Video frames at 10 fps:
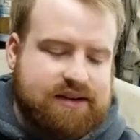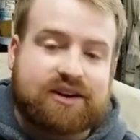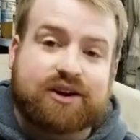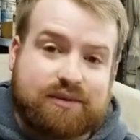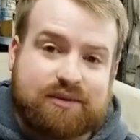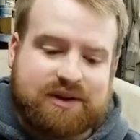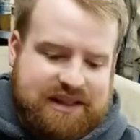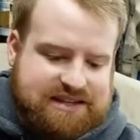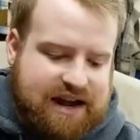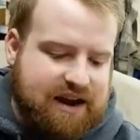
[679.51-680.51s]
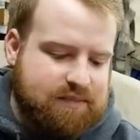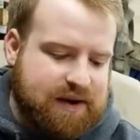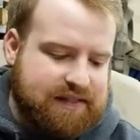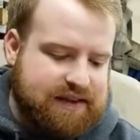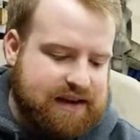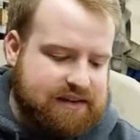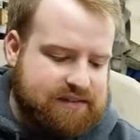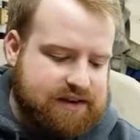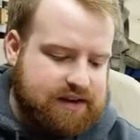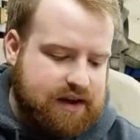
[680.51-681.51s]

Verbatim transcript: you're going to be really tired by the end of it.